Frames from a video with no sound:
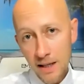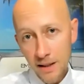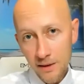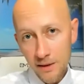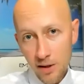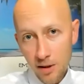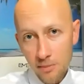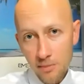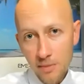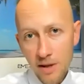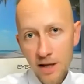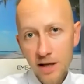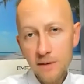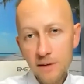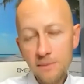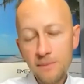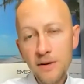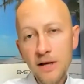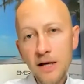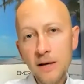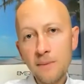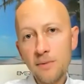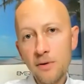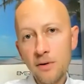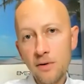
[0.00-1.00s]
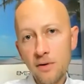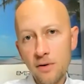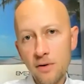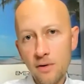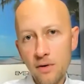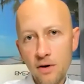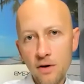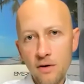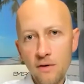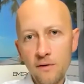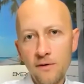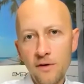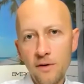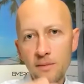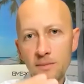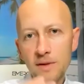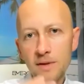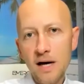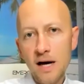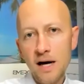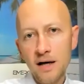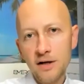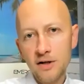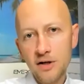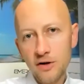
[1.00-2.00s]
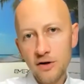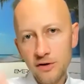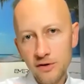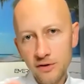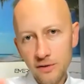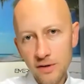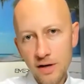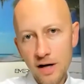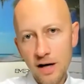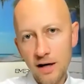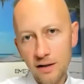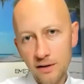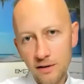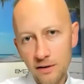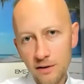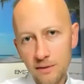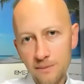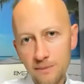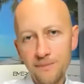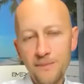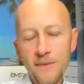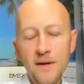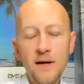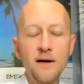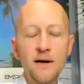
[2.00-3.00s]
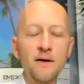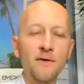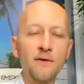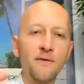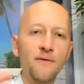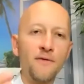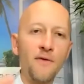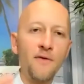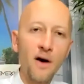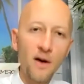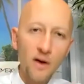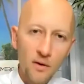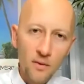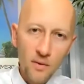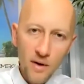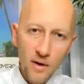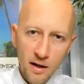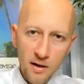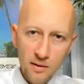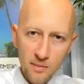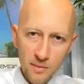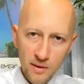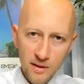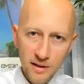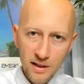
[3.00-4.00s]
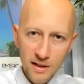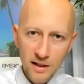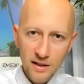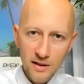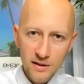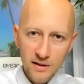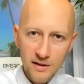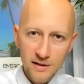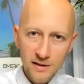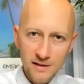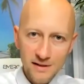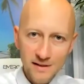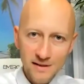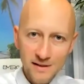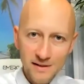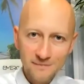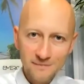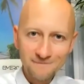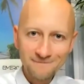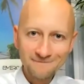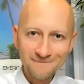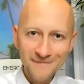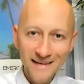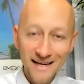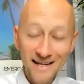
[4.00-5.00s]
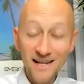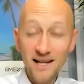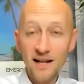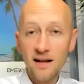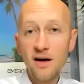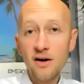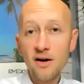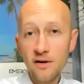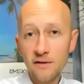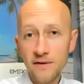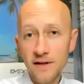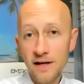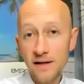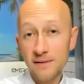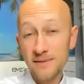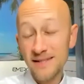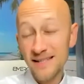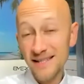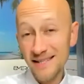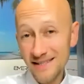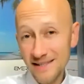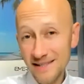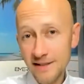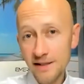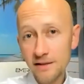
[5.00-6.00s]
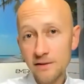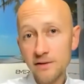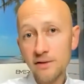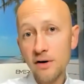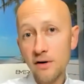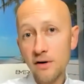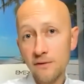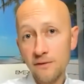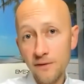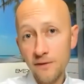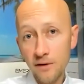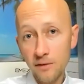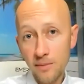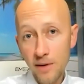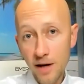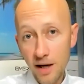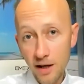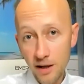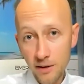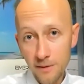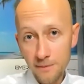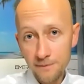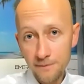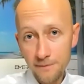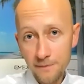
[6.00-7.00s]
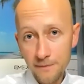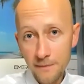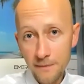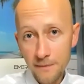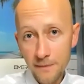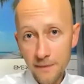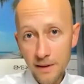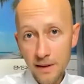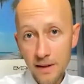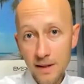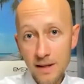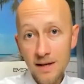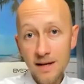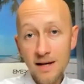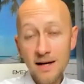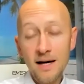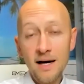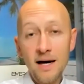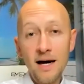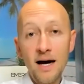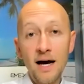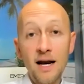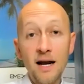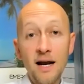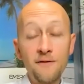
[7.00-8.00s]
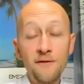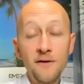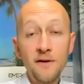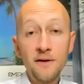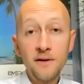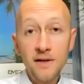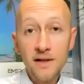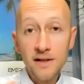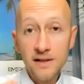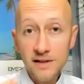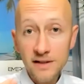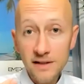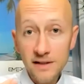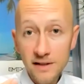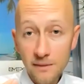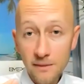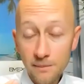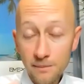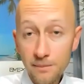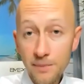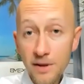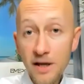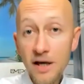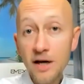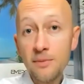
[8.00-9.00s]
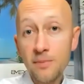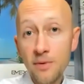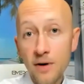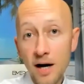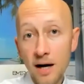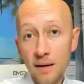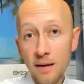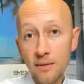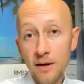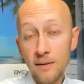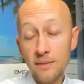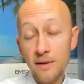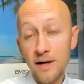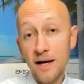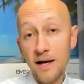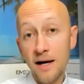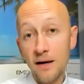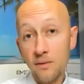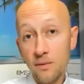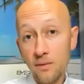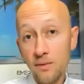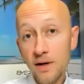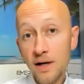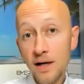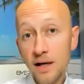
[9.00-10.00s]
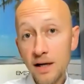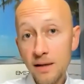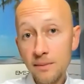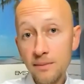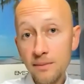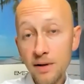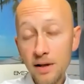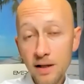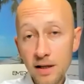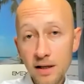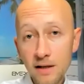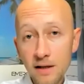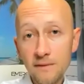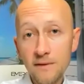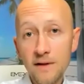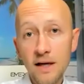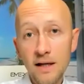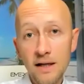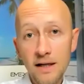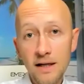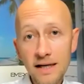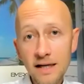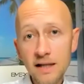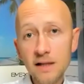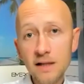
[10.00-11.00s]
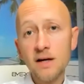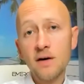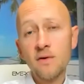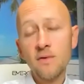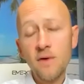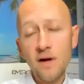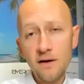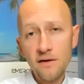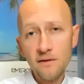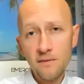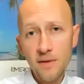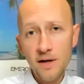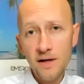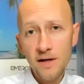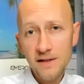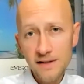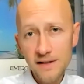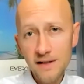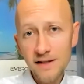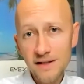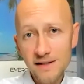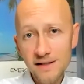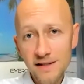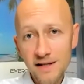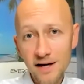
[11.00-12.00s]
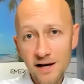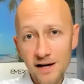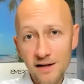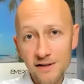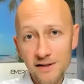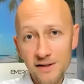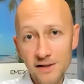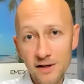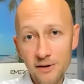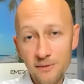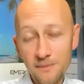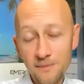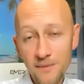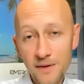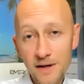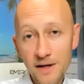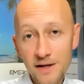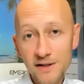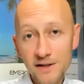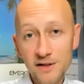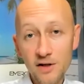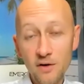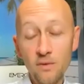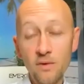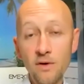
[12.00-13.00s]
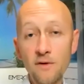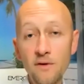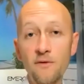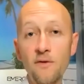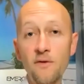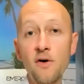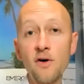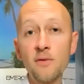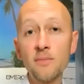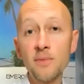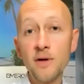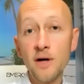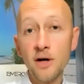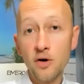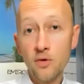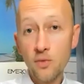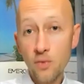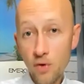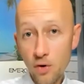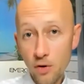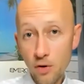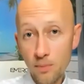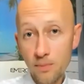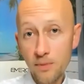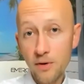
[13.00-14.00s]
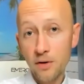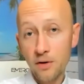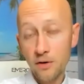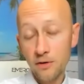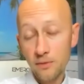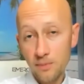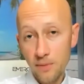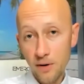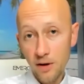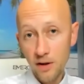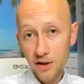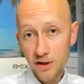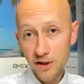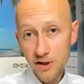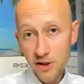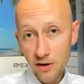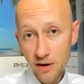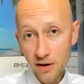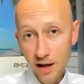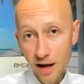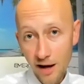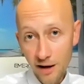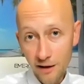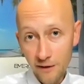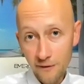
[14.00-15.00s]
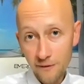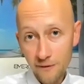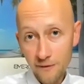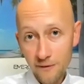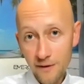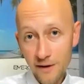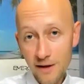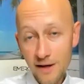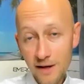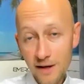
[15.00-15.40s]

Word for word: There are many people who go from doctor to doctor, follow recommendations, and a lot of times they still don't feel better. And I feel this is a big problem. And I really believe that integrative medicine is the answer. So we formed a group called Polish Your Life,